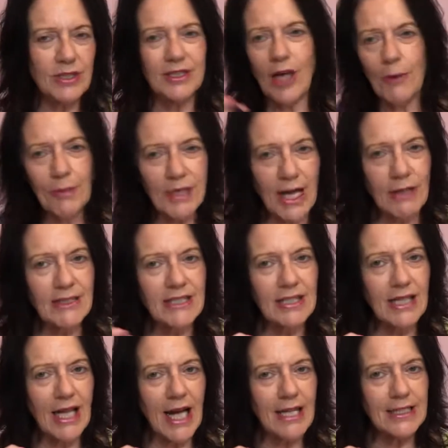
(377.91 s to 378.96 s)
Nobody else is
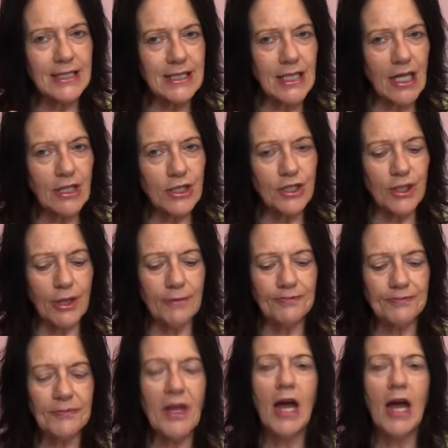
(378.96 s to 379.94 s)
allowed to touch them.